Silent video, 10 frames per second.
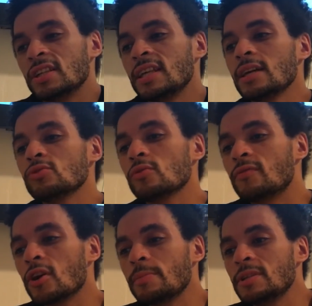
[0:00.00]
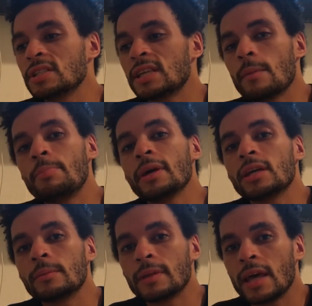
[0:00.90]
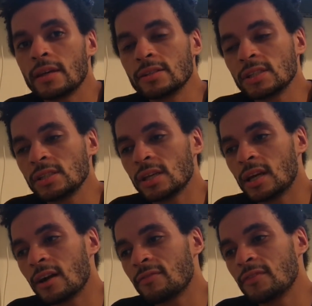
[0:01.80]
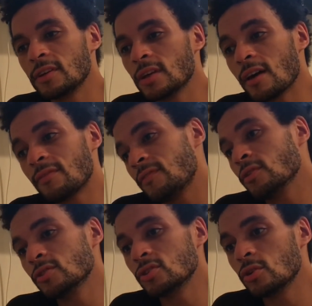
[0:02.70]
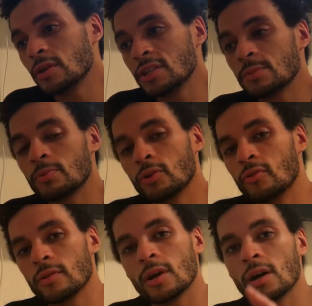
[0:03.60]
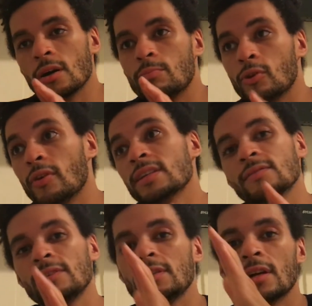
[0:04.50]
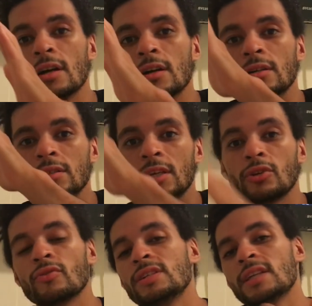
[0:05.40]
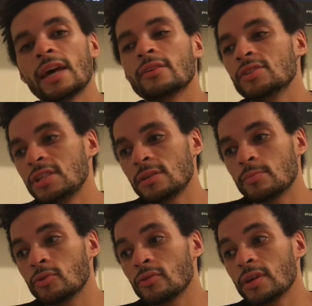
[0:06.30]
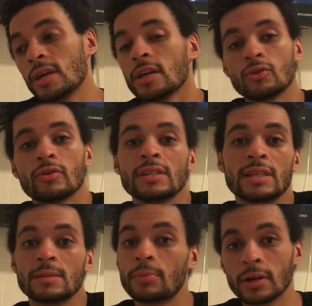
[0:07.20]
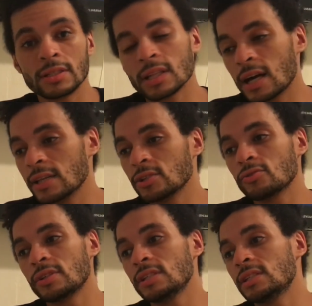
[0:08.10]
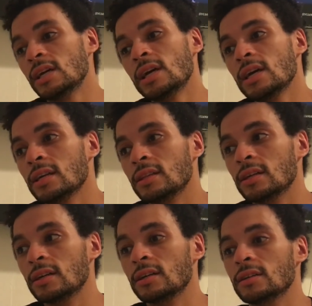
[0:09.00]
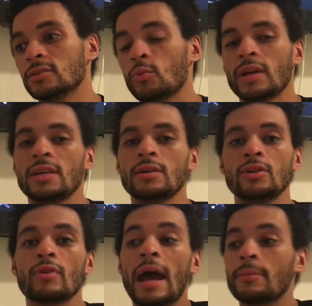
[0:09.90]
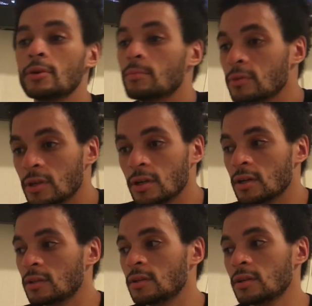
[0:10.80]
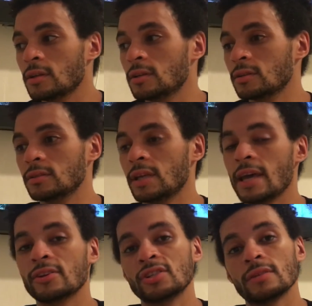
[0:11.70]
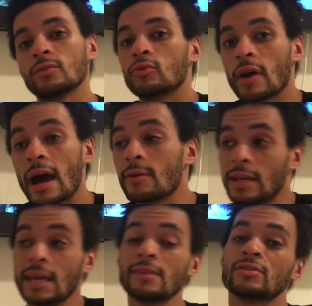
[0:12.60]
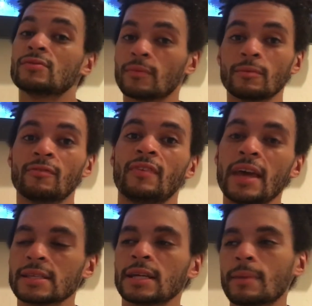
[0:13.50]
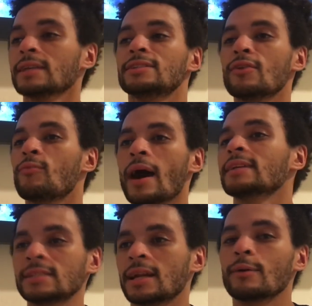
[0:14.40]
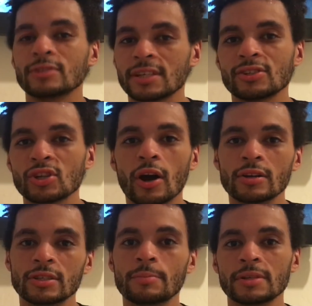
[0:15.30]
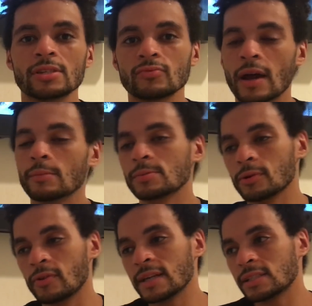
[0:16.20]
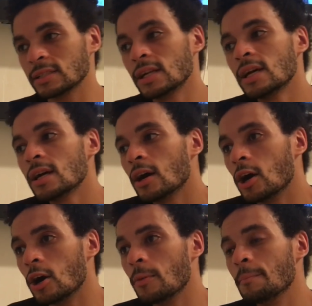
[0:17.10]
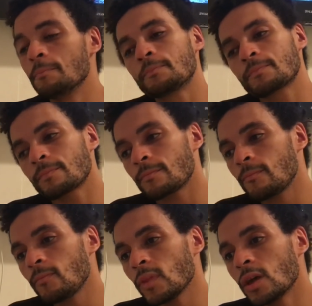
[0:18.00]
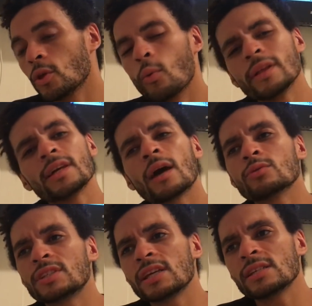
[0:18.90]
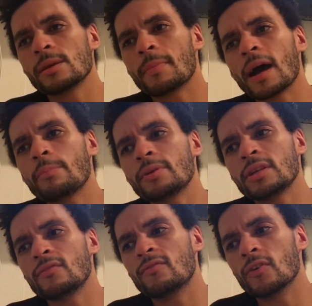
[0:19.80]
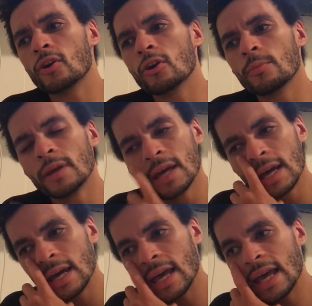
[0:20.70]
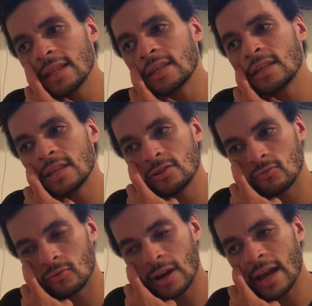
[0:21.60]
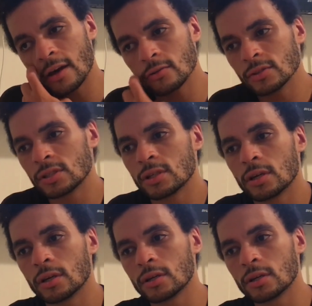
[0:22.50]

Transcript: the thing is with Verb, he just kept picking up the energy, and I felt as though he just progressively increased the energy and increased his punchlines, increased the way he grabbed the energy of the crowd and just from the fans. Like myself watching, I was getting charged up as his round was progressing. The one thing I will say is, in my opinion, Verb ended his rounds